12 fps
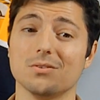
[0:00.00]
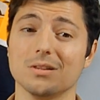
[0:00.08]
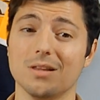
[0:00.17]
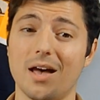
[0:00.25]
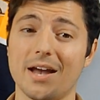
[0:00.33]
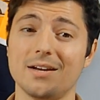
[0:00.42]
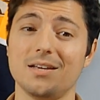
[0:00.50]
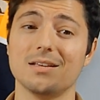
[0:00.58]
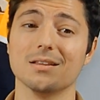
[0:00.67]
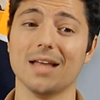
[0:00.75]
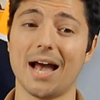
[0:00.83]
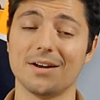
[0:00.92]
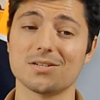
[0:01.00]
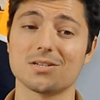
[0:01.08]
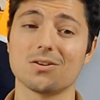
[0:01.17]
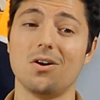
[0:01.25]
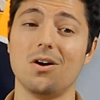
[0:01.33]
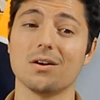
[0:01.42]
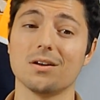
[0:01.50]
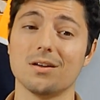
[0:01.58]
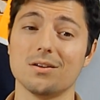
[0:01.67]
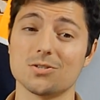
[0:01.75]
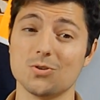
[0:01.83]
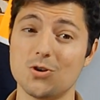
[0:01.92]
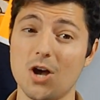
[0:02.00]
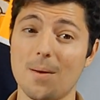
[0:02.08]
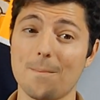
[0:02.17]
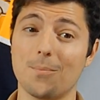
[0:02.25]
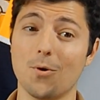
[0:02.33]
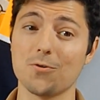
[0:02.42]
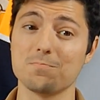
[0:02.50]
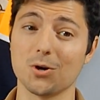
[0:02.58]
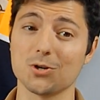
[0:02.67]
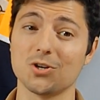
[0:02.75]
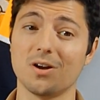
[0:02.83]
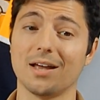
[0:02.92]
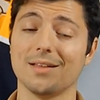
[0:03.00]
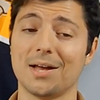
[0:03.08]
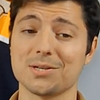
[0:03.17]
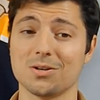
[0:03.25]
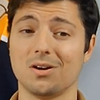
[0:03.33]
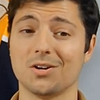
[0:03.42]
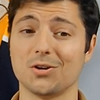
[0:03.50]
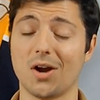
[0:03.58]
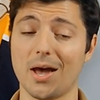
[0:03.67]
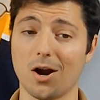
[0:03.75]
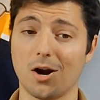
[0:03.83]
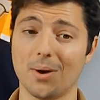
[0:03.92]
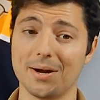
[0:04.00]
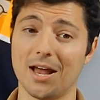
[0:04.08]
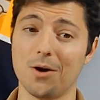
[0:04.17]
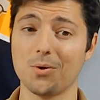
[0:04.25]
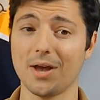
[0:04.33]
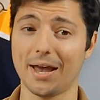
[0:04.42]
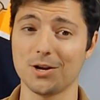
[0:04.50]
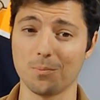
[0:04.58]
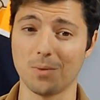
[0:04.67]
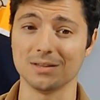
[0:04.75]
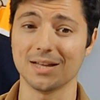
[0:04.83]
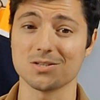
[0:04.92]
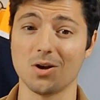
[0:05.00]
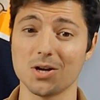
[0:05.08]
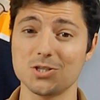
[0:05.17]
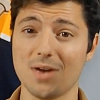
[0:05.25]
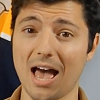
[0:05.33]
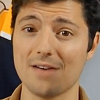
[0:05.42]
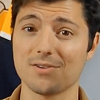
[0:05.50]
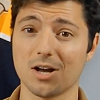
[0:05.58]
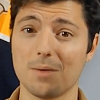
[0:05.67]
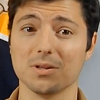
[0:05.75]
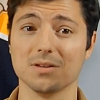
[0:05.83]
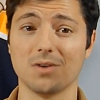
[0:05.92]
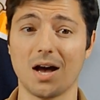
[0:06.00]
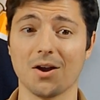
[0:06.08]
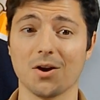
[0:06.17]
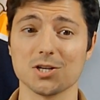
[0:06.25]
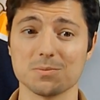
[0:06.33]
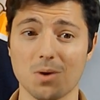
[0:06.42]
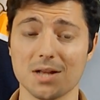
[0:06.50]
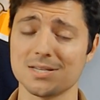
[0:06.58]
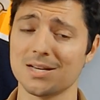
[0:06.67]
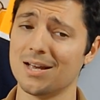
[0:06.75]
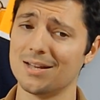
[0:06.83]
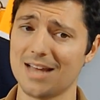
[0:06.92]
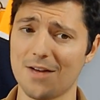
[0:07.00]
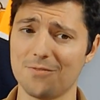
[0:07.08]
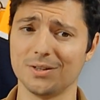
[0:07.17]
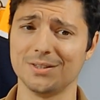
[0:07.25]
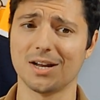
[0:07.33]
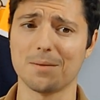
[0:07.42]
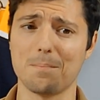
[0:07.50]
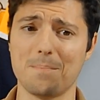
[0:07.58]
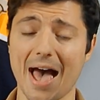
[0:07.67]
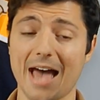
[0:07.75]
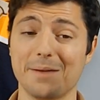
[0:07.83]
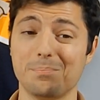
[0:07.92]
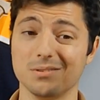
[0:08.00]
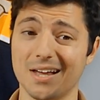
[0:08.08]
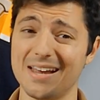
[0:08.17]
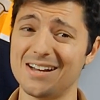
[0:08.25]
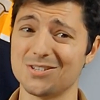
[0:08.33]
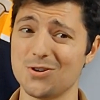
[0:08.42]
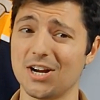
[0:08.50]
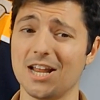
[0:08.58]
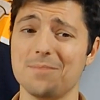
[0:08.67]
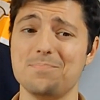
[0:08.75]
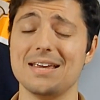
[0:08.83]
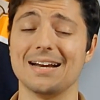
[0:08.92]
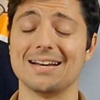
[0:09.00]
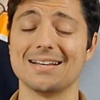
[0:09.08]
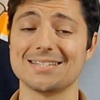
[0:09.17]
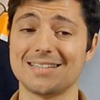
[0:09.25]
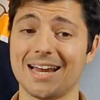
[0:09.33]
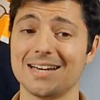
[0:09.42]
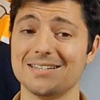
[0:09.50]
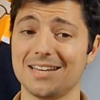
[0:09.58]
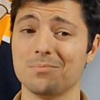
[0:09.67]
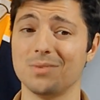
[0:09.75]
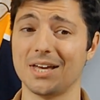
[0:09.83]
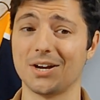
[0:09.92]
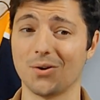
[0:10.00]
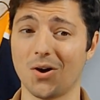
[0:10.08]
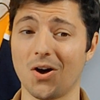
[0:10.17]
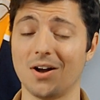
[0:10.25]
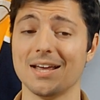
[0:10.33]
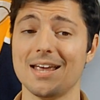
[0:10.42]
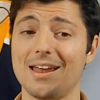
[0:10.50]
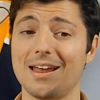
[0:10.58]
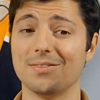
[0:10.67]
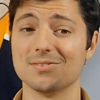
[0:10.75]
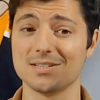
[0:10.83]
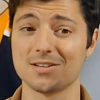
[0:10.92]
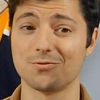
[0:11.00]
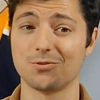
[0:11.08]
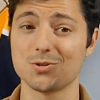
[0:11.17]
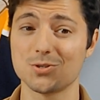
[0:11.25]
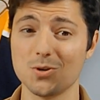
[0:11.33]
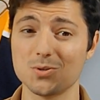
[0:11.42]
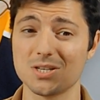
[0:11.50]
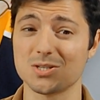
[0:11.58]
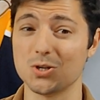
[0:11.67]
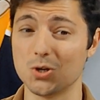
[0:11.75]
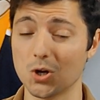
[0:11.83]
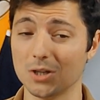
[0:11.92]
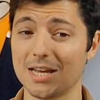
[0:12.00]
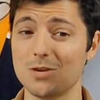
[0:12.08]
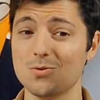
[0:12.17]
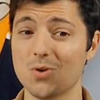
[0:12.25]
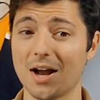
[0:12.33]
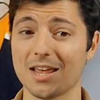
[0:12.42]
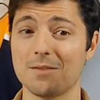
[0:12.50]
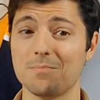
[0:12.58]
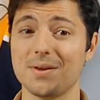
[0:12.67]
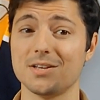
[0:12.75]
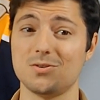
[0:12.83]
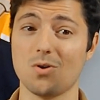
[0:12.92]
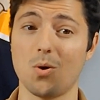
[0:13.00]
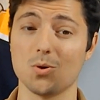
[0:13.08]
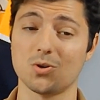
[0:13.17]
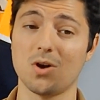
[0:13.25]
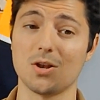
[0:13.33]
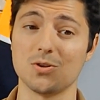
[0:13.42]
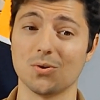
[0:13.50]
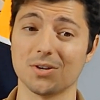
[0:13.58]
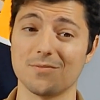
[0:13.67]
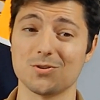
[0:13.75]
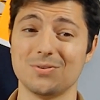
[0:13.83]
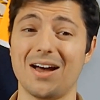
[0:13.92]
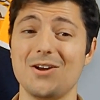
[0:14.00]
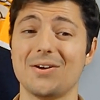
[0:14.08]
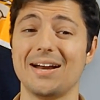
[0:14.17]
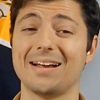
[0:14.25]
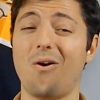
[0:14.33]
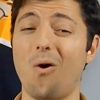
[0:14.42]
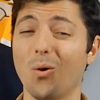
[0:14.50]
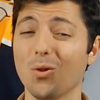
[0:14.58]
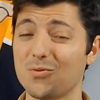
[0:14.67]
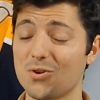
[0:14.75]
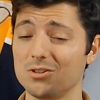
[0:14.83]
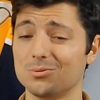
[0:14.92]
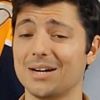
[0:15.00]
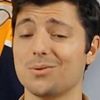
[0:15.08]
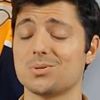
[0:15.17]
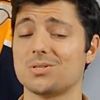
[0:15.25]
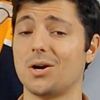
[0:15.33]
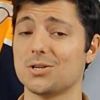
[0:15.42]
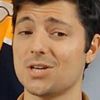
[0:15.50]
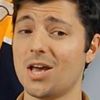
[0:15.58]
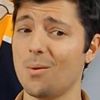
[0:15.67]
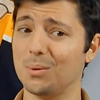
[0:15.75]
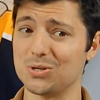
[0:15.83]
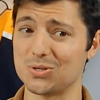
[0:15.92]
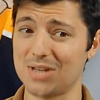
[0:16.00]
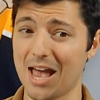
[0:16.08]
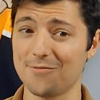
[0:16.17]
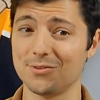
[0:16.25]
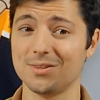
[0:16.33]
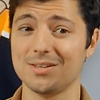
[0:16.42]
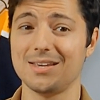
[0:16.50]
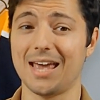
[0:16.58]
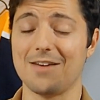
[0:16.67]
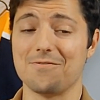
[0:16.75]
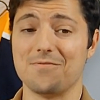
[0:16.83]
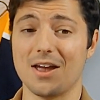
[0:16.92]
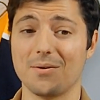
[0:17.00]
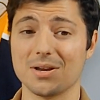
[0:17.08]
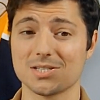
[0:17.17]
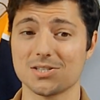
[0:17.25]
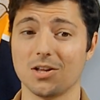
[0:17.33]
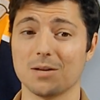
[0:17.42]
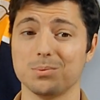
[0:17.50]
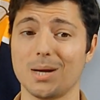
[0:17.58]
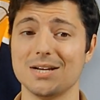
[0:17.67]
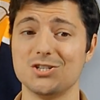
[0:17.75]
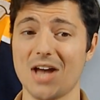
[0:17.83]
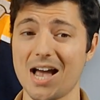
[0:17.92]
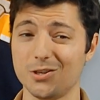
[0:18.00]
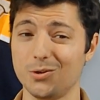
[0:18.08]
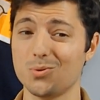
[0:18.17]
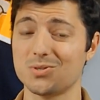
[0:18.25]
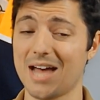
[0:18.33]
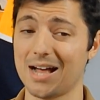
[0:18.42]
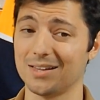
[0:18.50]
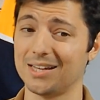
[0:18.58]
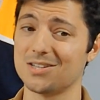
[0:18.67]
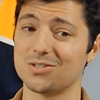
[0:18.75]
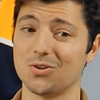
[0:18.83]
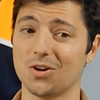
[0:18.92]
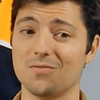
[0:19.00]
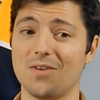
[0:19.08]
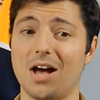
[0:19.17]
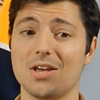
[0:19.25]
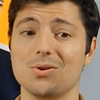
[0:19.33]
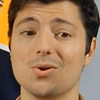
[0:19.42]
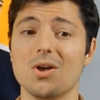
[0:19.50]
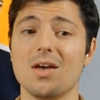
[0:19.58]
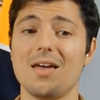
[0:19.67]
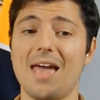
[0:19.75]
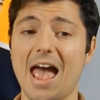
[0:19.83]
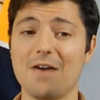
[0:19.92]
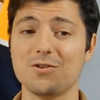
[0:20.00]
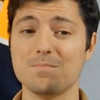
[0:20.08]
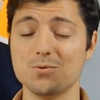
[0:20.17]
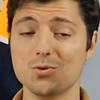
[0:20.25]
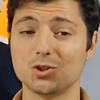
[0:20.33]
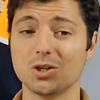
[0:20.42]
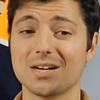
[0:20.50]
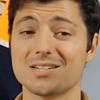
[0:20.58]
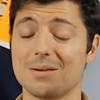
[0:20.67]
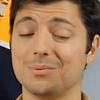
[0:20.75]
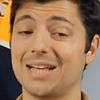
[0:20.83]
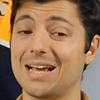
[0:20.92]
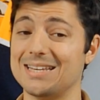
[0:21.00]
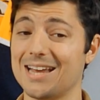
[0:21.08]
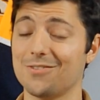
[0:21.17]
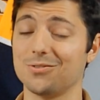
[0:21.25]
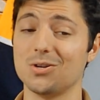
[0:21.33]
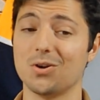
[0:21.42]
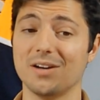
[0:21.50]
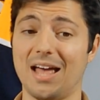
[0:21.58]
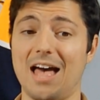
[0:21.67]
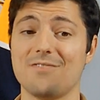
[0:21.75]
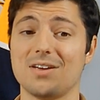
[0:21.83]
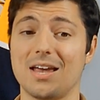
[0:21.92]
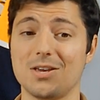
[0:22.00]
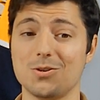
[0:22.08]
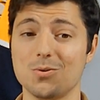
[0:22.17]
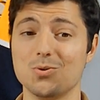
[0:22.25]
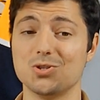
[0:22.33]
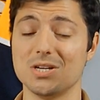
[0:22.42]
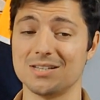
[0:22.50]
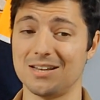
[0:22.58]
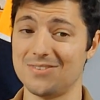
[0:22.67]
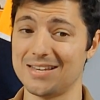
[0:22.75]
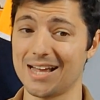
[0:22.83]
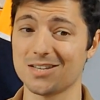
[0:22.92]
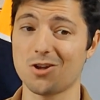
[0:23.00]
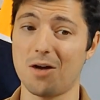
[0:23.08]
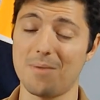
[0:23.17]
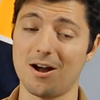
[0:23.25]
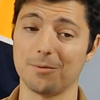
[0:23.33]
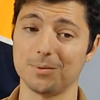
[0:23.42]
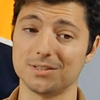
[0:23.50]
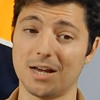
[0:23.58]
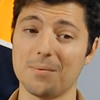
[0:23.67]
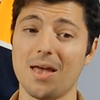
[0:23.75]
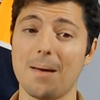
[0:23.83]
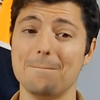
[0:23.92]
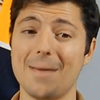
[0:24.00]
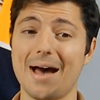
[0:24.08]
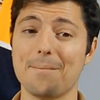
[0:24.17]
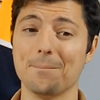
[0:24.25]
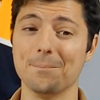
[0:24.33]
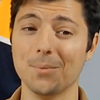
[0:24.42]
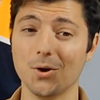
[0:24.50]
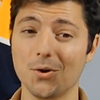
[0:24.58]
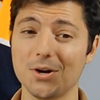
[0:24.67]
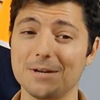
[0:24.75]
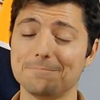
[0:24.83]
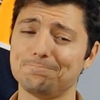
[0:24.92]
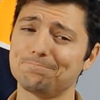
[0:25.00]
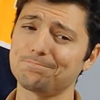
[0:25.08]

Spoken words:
Laine, Landeskog. So you got both Marchand and Landeskog on your IR right now. Okay, I don't mind that. As long as you have a couple of IR spots, definitely not a bad play because you're going to be an insane team later on in the season. Francouz is good that you got him because you also got Georgiev. So now you're getting all of Colorado's starts, which is definitely a very solid play. Jack Hughes that late is good value. Evan Bouchard is someone that definitely could have a huge season if he gets top power play time. Matt Murray